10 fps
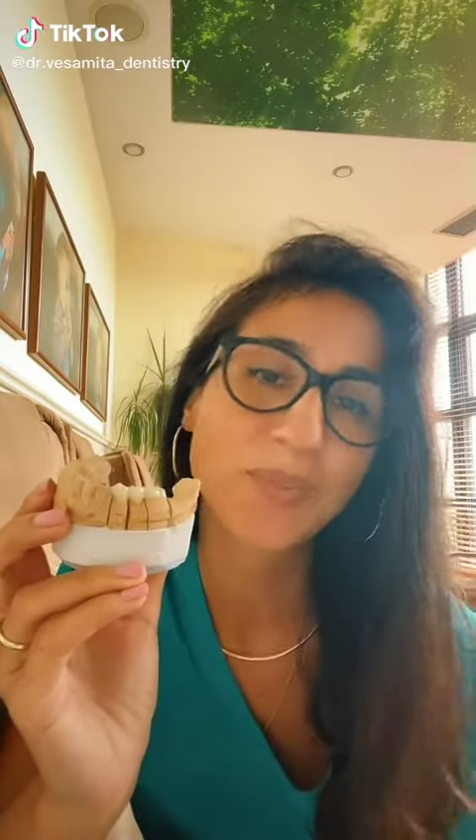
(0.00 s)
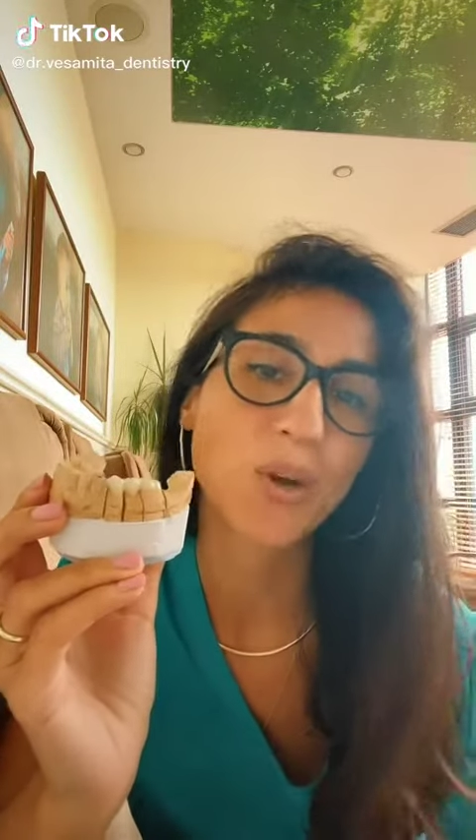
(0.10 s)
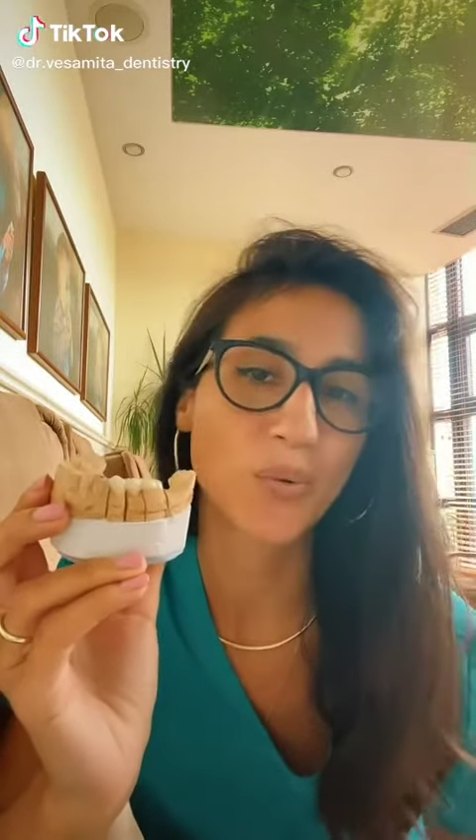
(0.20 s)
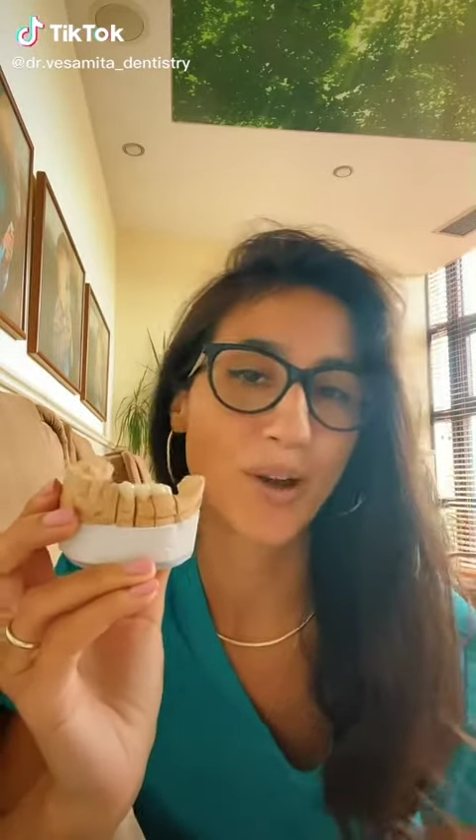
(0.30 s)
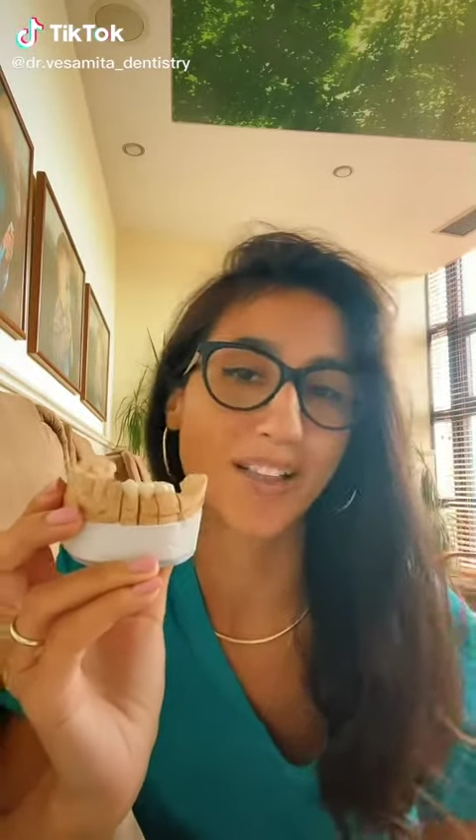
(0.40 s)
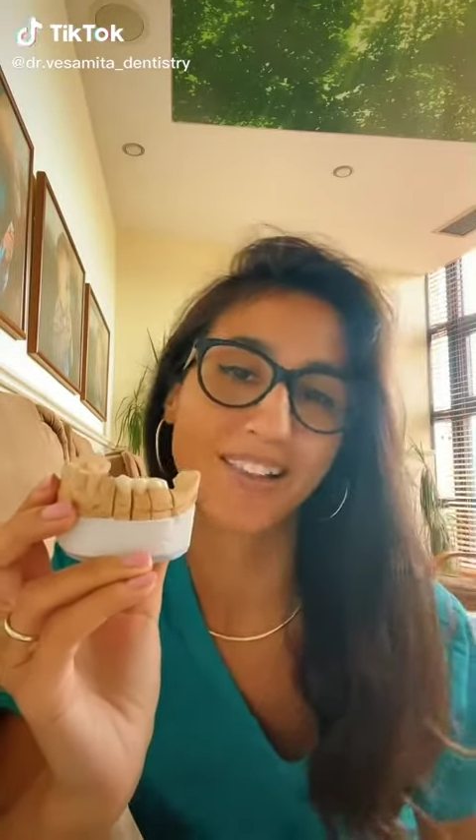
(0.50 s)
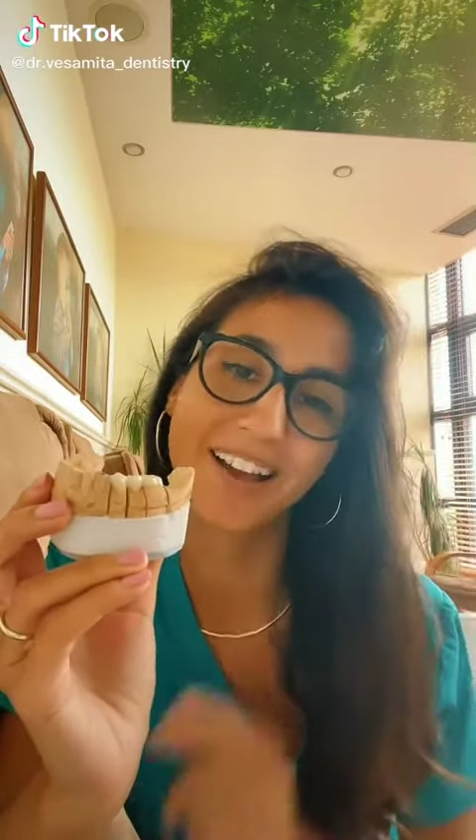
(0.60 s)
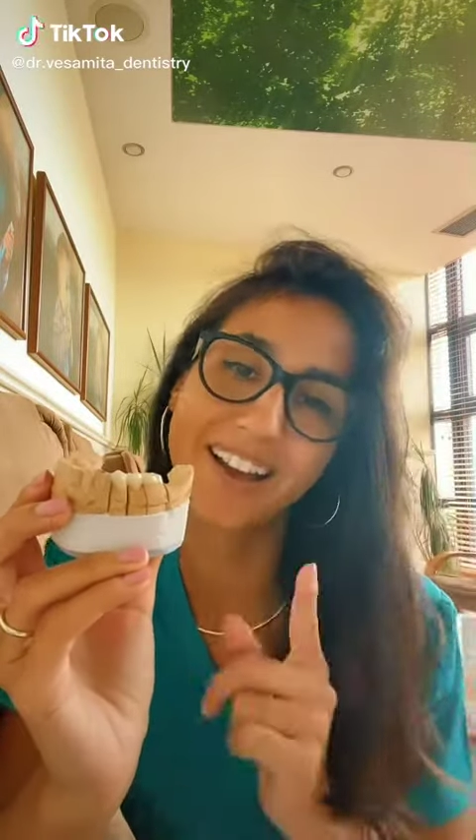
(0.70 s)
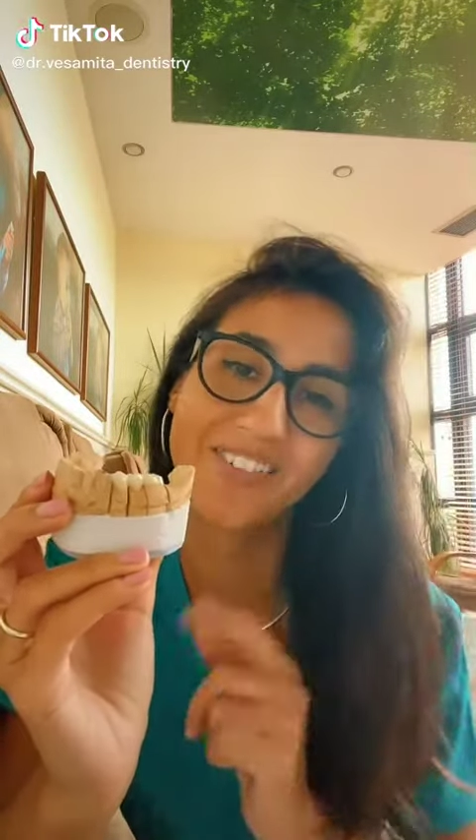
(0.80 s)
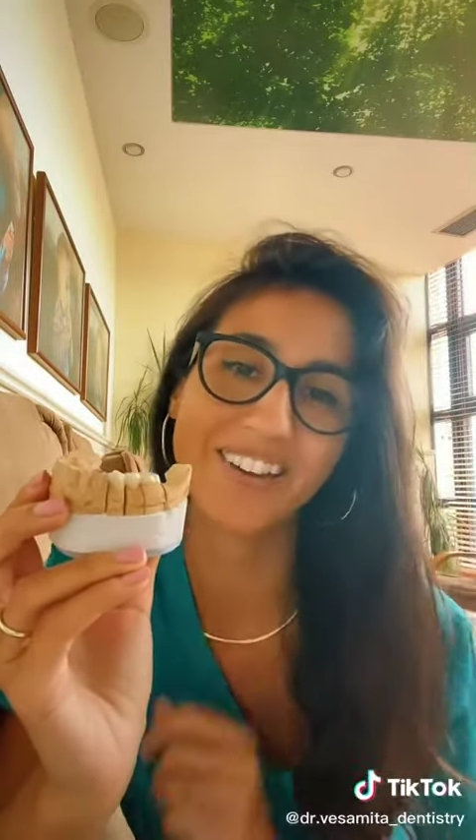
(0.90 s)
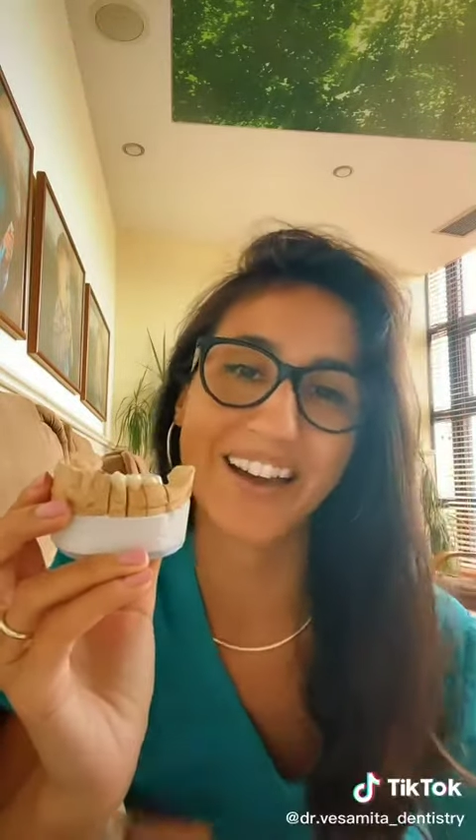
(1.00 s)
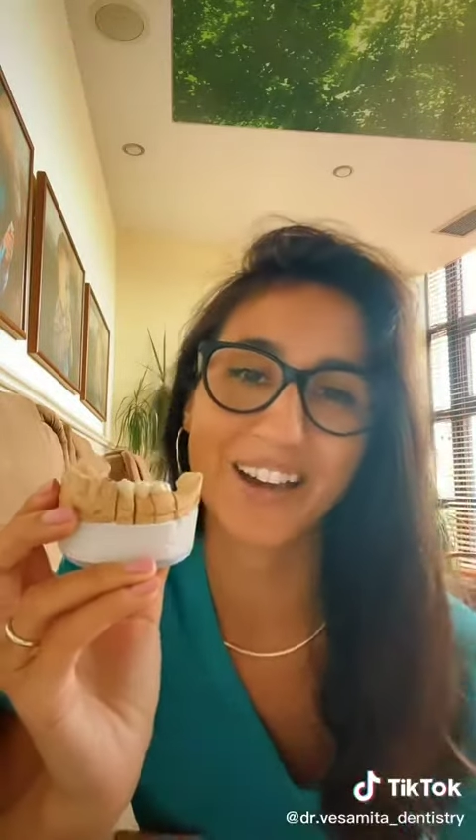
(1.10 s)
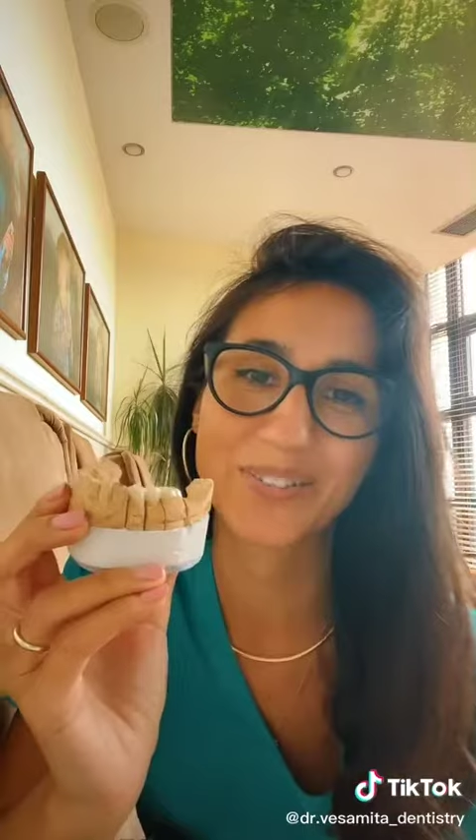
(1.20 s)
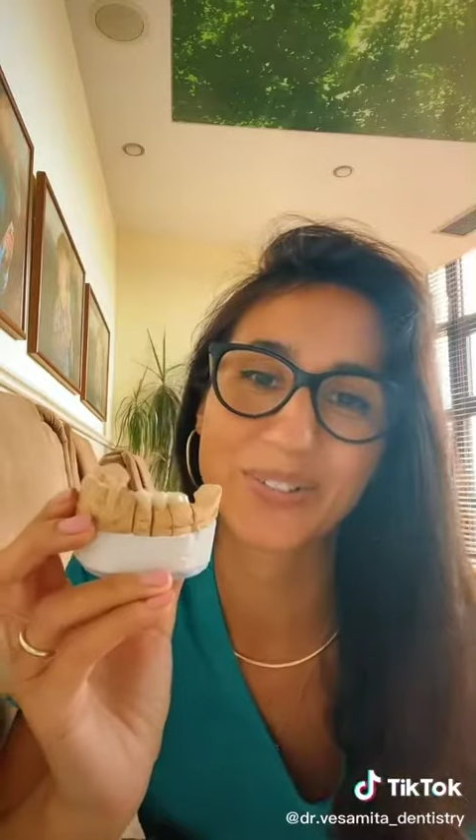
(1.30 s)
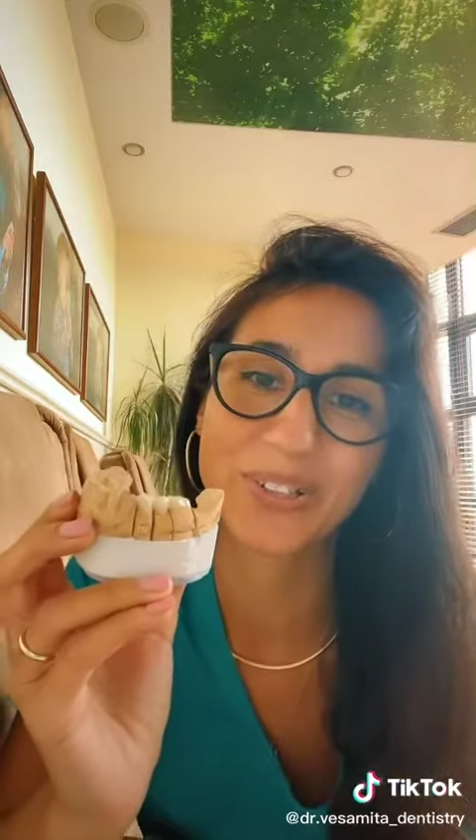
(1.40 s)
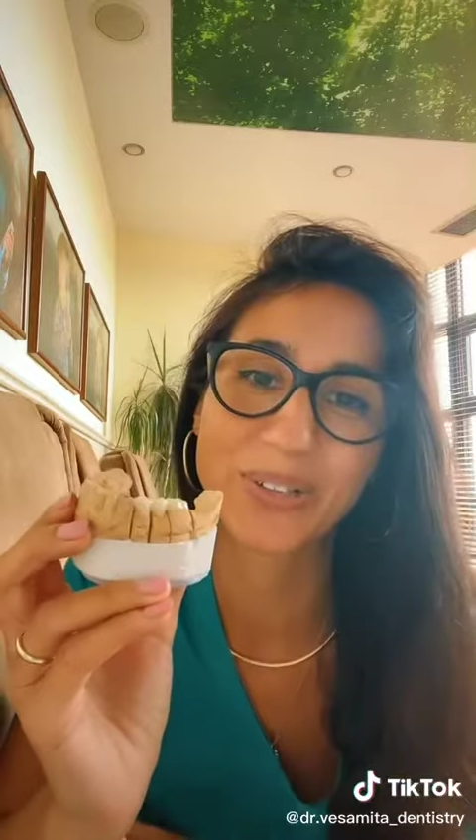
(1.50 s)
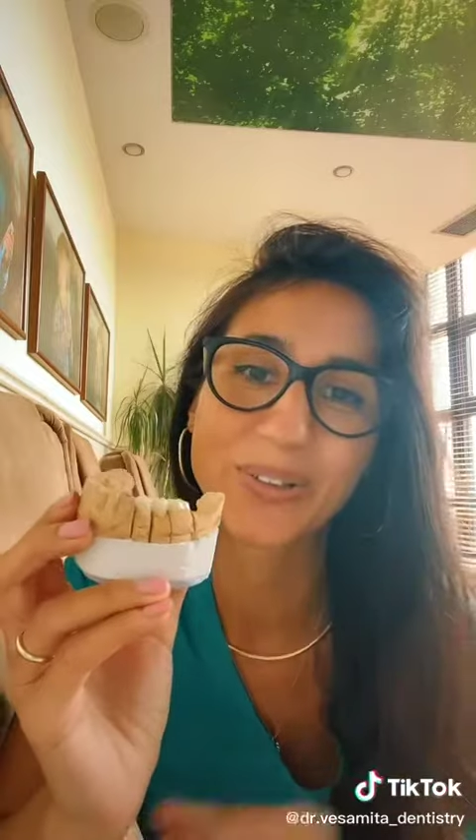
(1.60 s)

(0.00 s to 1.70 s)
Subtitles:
Well, I have a hack for you.